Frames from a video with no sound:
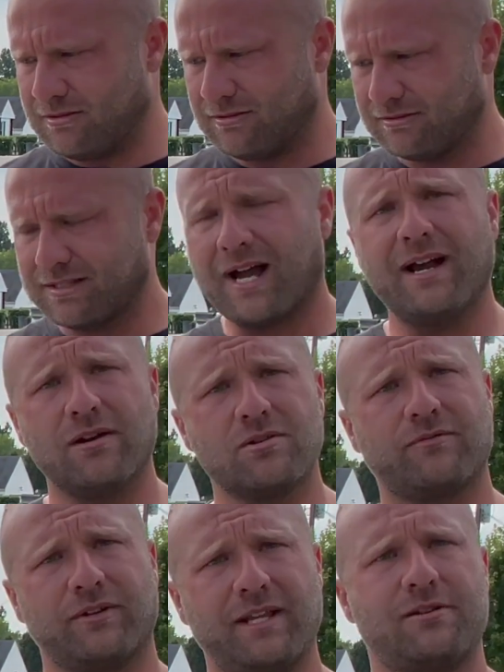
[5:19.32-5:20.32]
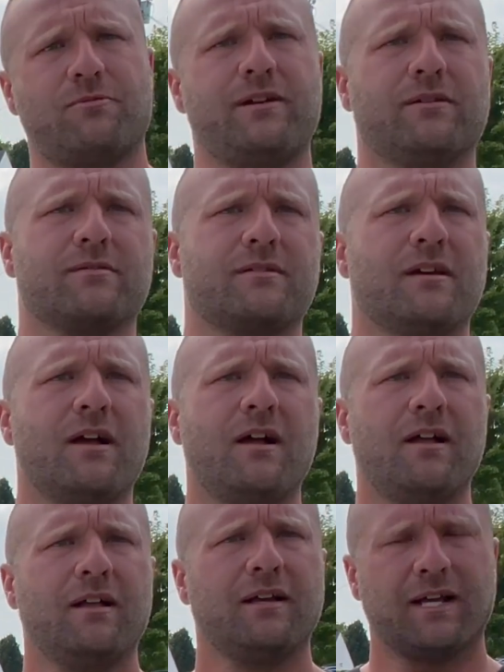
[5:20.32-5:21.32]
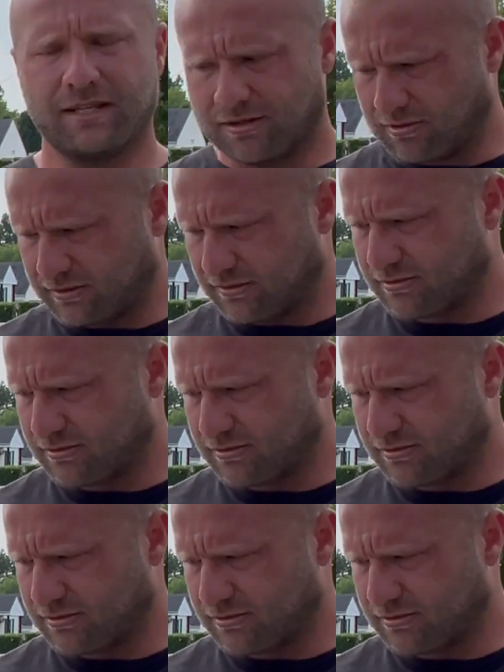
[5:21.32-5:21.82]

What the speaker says: tires for these wheels. And you know what those